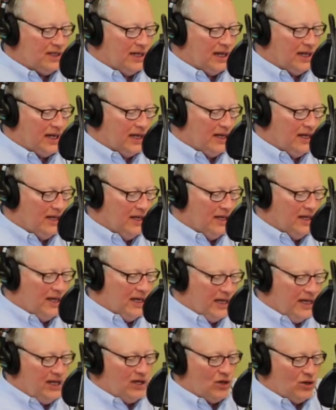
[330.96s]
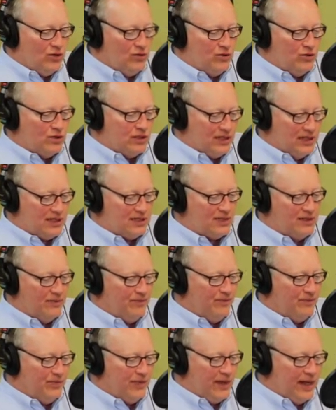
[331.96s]
in a ecosystem
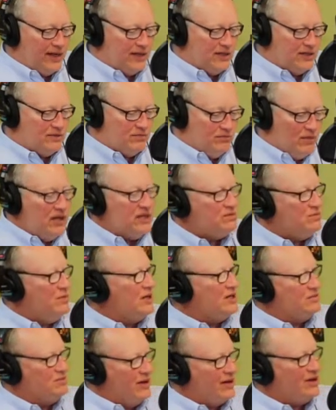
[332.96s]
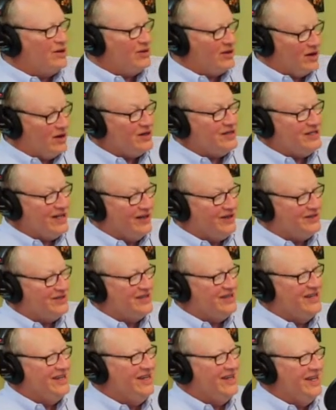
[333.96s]
that is much, much bigger than ourselves.
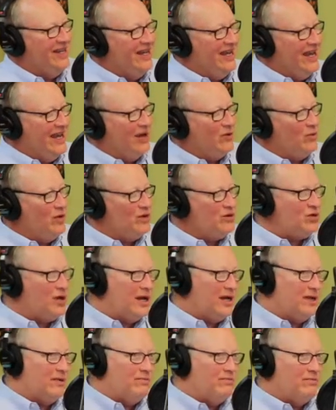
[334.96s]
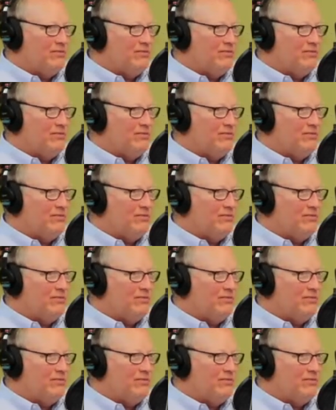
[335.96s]
Mm-hmm. And we're trying to